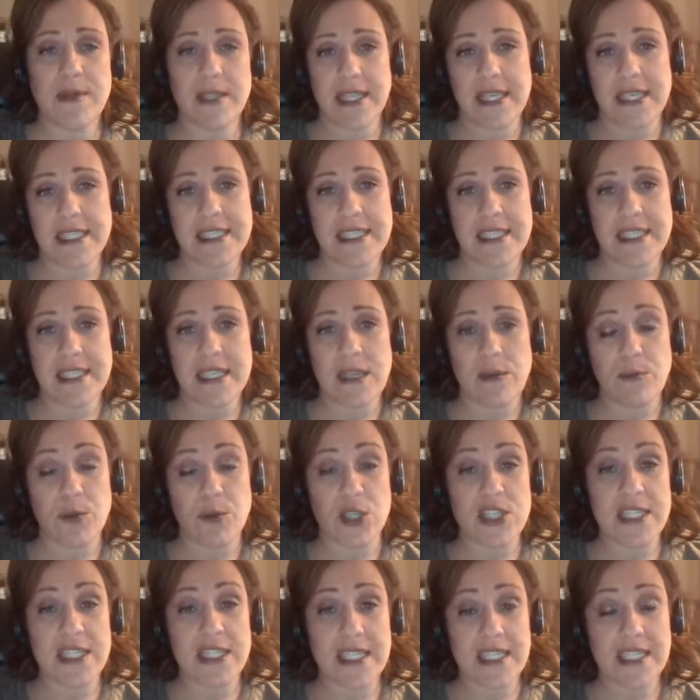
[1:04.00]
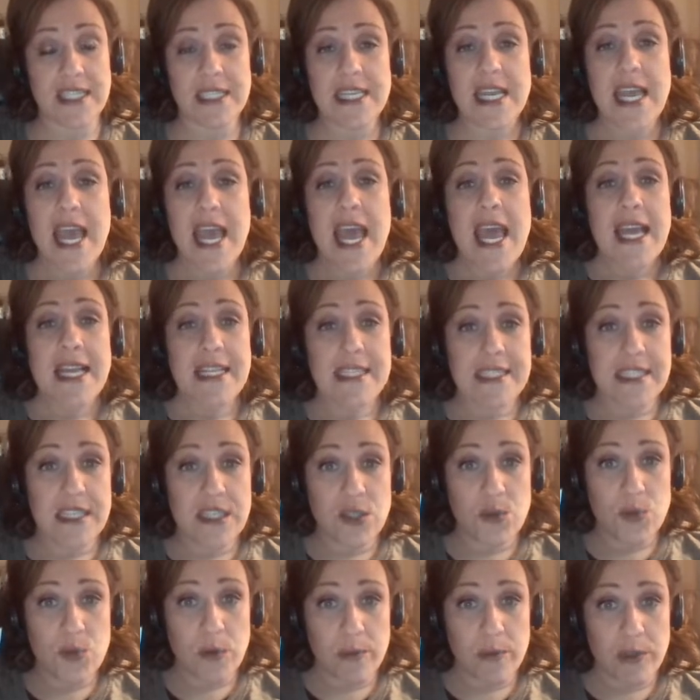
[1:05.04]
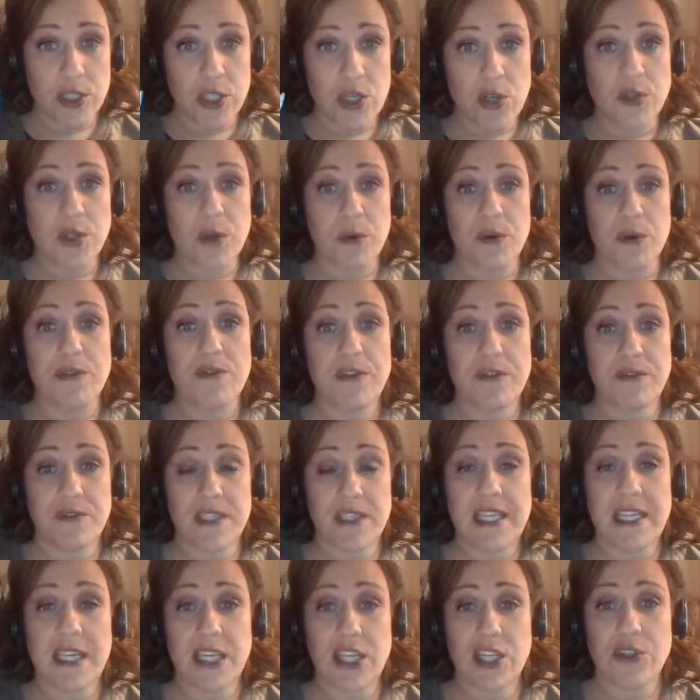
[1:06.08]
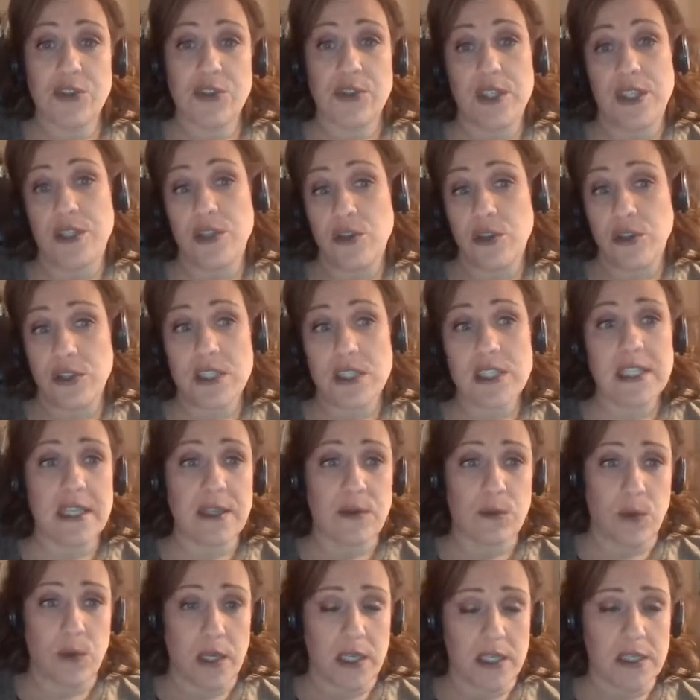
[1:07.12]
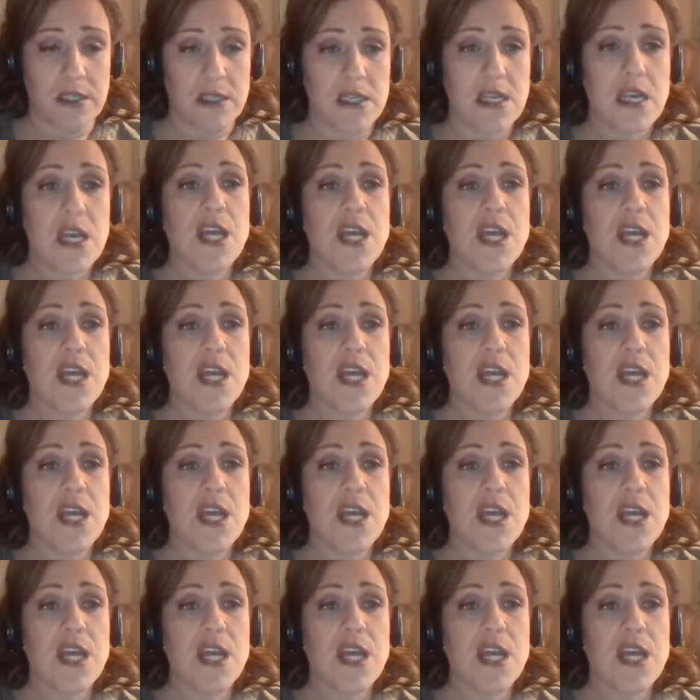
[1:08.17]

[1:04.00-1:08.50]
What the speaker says: be less than 10%, and since we were told there were 1,500 adults, it was.